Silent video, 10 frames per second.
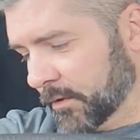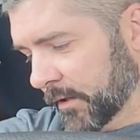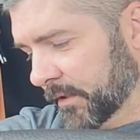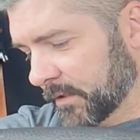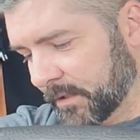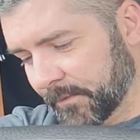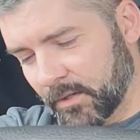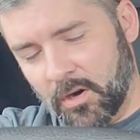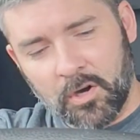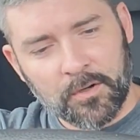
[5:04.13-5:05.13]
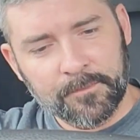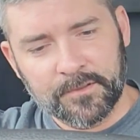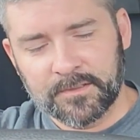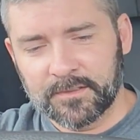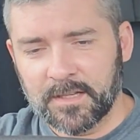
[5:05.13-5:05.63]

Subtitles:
in the creases of your arms and